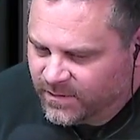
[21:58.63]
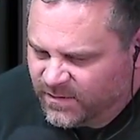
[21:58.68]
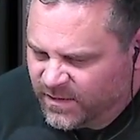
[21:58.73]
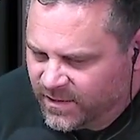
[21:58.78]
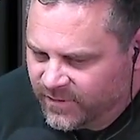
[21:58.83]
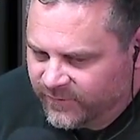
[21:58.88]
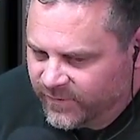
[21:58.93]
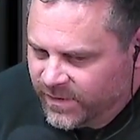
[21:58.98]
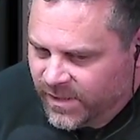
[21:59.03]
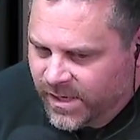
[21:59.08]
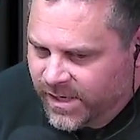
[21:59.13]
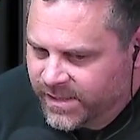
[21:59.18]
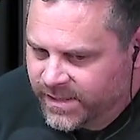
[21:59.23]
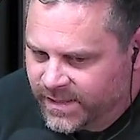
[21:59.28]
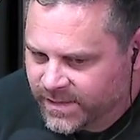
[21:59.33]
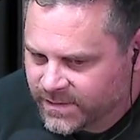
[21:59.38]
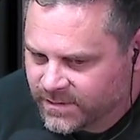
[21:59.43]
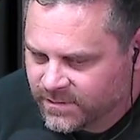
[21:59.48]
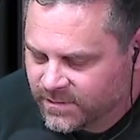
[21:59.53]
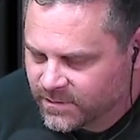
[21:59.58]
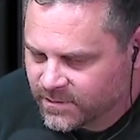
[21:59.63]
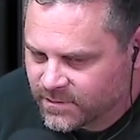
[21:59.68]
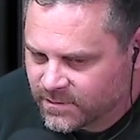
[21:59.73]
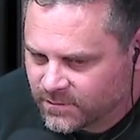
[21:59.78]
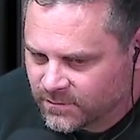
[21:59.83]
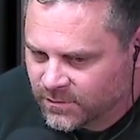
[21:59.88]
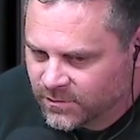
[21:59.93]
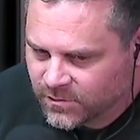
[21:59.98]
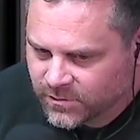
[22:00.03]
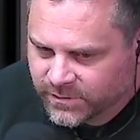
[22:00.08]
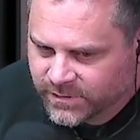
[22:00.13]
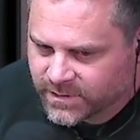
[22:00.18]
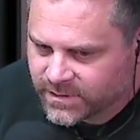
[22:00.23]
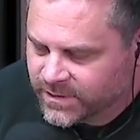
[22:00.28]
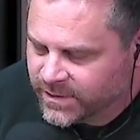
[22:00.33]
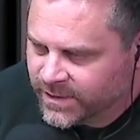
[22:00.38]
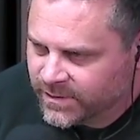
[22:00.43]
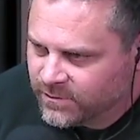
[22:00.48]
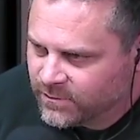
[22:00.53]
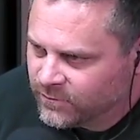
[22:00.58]
every night I could just look on the
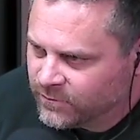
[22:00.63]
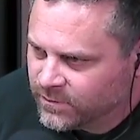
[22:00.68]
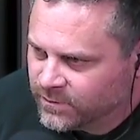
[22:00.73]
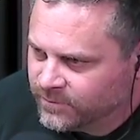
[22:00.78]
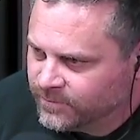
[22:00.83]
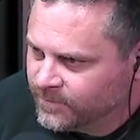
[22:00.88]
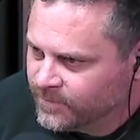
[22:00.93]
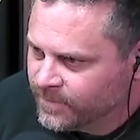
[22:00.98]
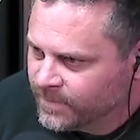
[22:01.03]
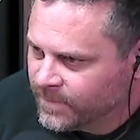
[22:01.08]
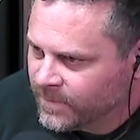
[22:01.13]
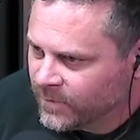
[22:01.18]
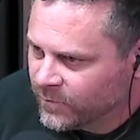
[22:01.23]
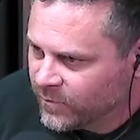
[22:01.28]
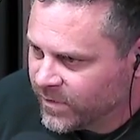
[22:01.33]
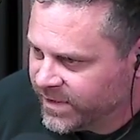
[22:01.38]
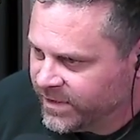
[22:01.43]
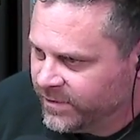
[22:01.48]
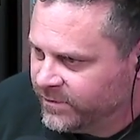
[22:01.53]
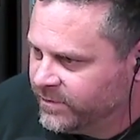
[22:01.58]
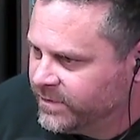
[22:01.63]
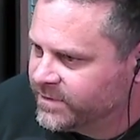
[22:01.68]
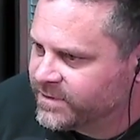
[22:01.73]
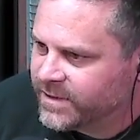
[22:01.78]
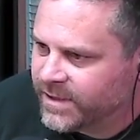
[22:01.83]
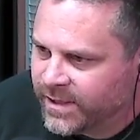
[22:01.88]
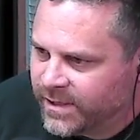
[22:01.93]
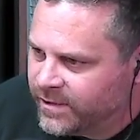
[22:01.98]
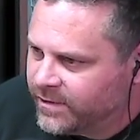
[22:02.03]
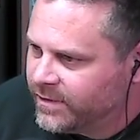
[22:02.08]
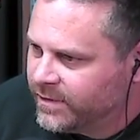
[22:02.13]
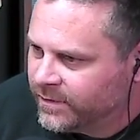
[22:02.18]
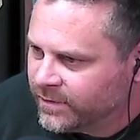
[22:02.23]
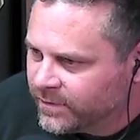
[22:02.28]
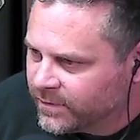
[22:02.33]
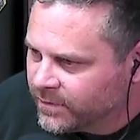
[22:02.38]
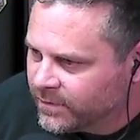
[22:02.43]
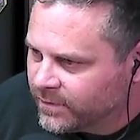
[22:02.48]
schedule and right here in this area,